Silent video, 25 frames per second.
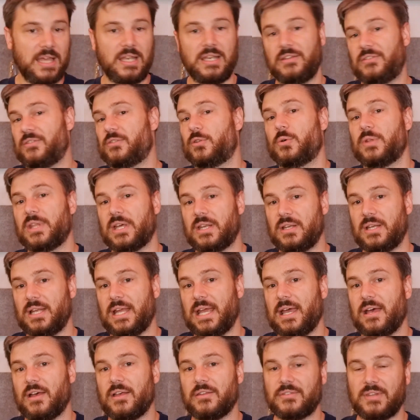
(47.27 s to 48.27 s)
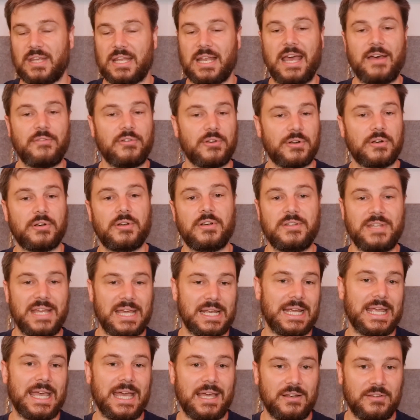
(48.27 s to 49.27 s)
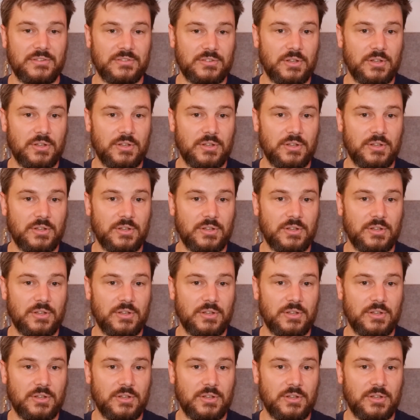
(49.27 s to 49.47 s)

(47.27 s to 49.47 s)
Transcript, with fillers: and install that in your house and have it on a dedicated